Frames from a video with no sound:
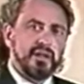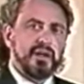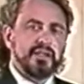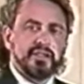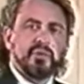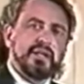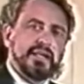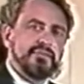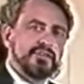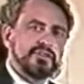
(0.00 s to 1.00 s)
I know I
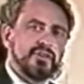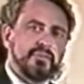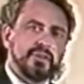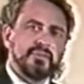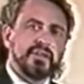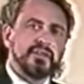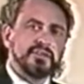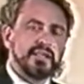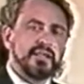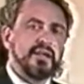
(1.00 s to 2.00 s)
have insomnia
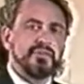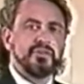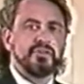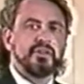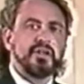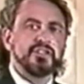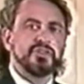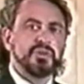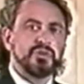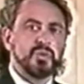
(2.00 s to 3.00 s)
because I can't turn the light
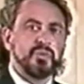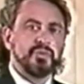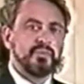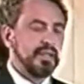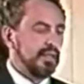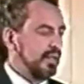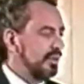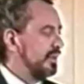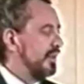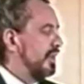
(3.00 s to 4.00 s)
switch off in my
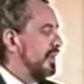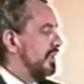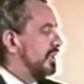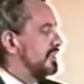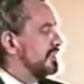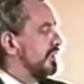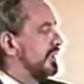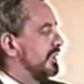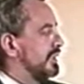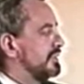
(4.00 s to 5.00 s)
head. And so
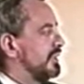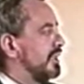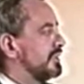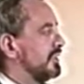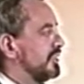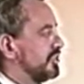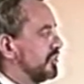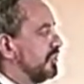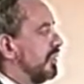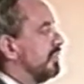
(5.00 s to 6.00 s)
our next task is
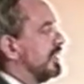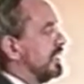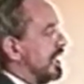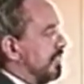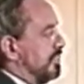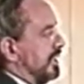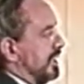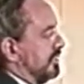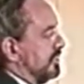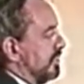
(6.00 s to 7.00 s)
to grow that up
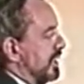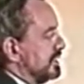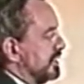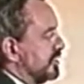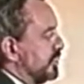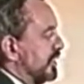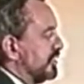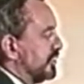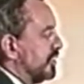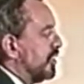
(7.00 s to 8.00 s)
and to ask this
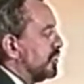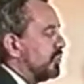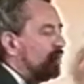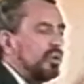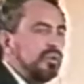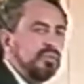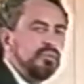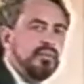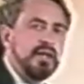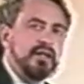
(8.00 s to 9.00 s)
question: to
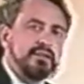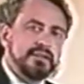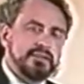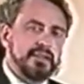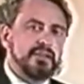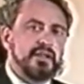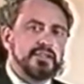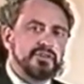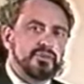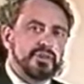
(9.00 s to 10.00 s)
whom does that
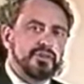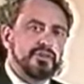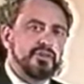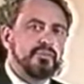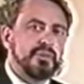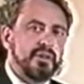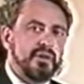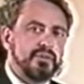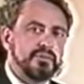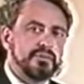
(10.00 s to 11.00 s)
light switch belong?